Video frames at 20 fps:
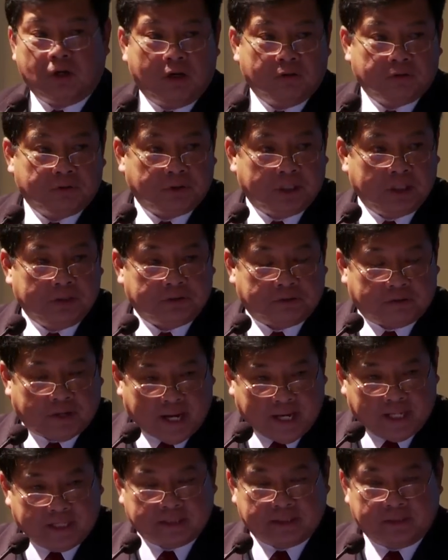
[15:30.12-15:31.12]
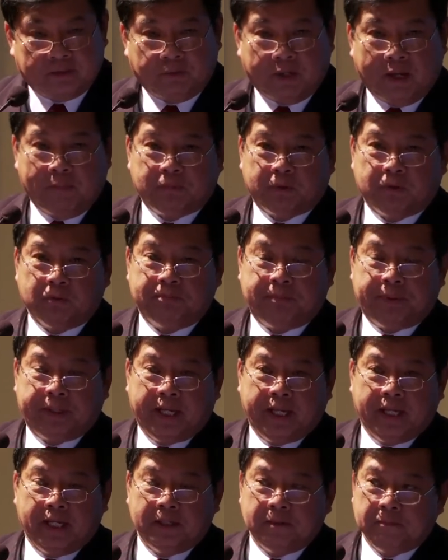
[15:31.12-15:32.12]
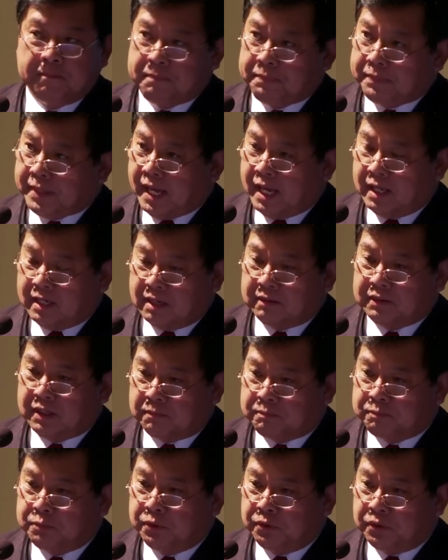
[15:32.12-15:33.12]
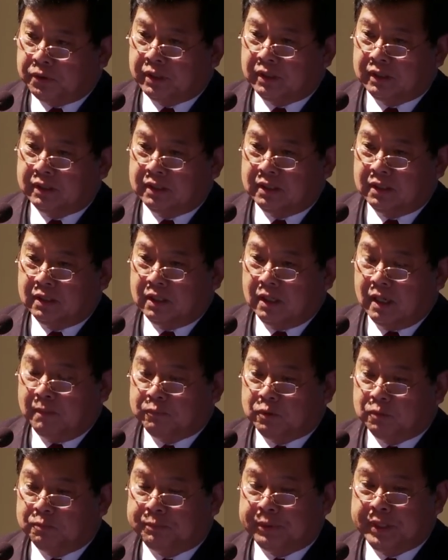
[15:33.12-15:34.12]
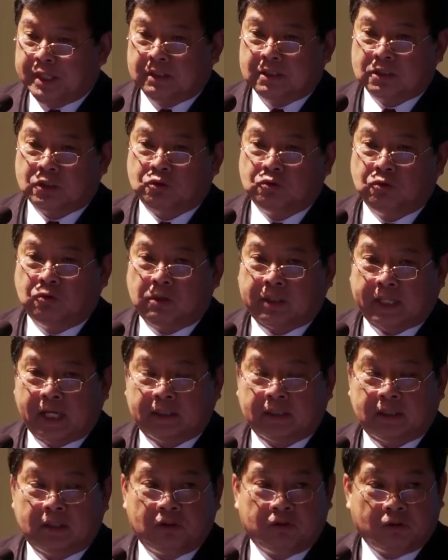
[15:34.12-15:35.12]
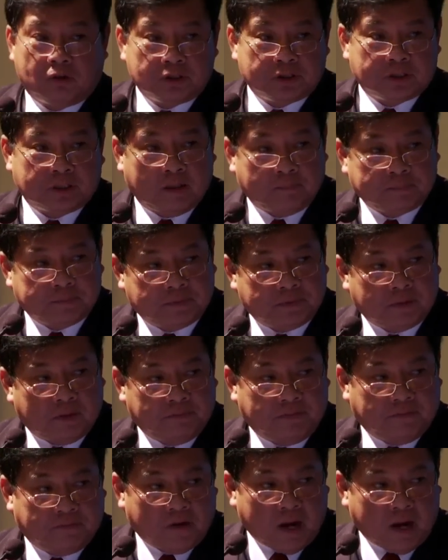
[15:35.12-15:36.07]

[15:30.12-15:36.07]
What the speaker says: know how to read or write, we have to bring, and they're poor, we have to bring the school right at the doorsteps of the